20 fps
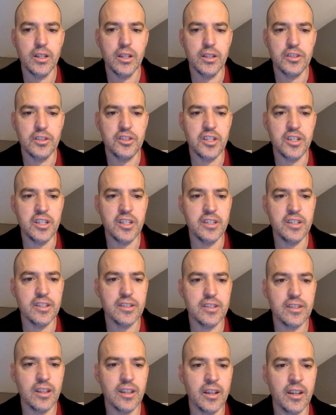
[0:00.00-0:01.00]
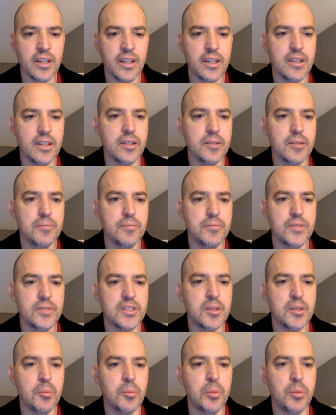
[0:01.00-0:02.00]
genius-like,
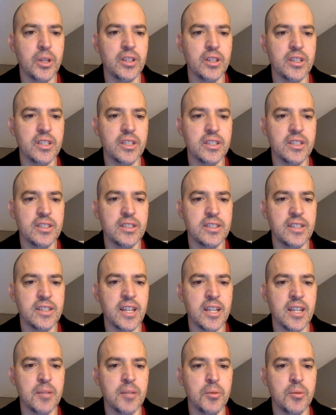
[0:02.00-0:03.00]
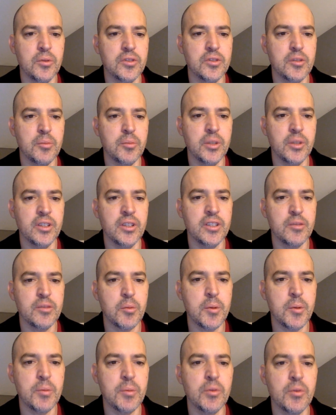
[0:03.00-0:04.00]
stability, stable, stability. This is what
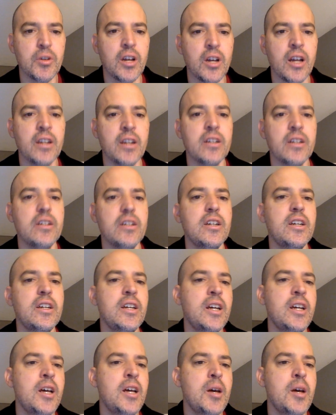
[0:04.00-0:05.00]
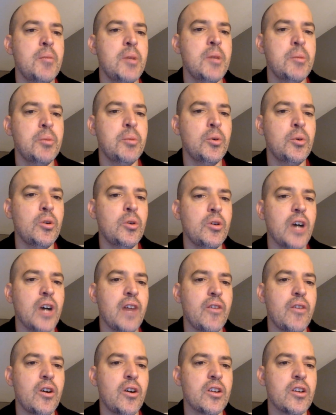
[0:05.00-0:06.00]
people
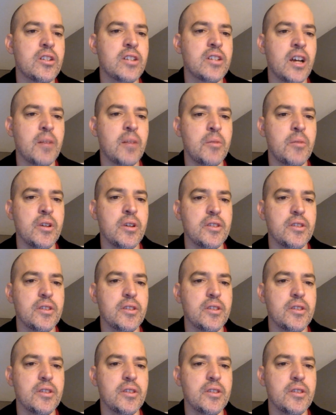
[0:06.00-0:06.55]
have a hard time